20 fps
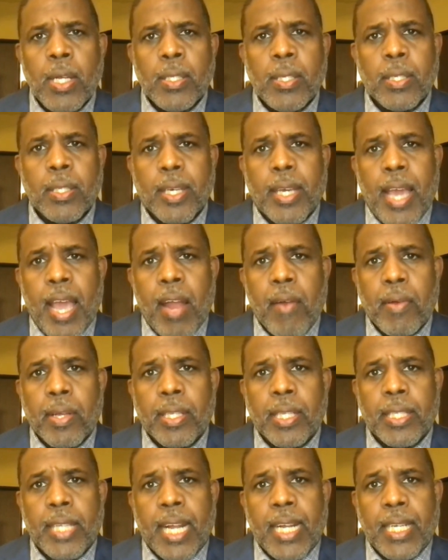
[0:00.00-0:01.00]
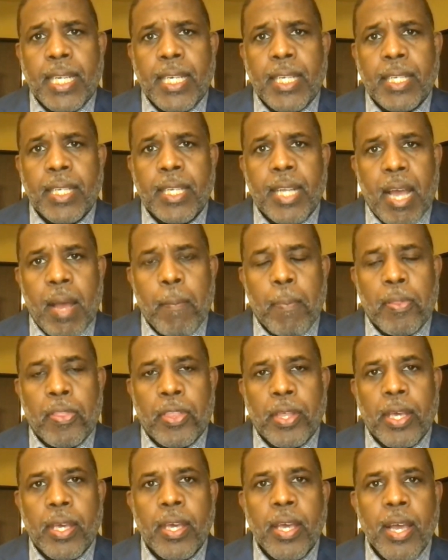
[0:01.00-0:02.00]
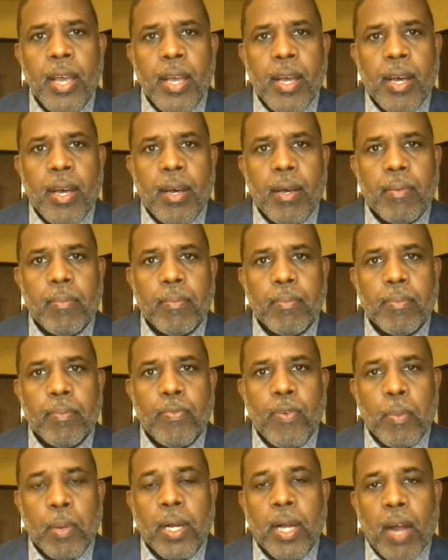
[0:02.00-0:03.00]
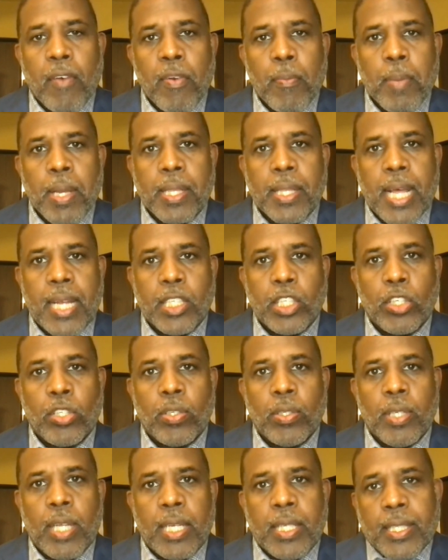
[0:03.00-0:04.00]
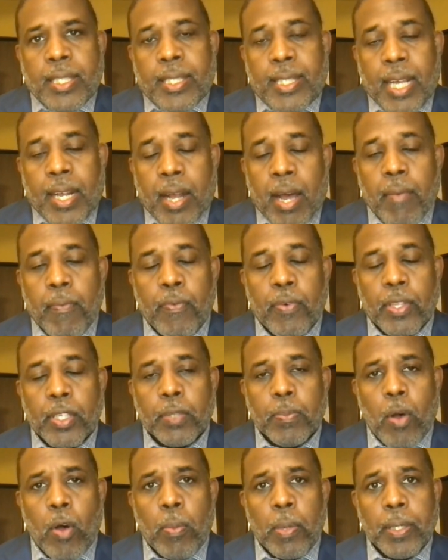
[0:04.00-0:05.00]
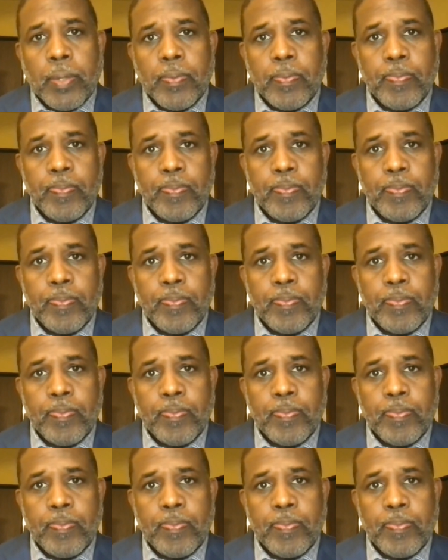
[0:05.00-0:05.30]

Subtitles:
to the caring that they need and the empathy from a government that is set up for this moment.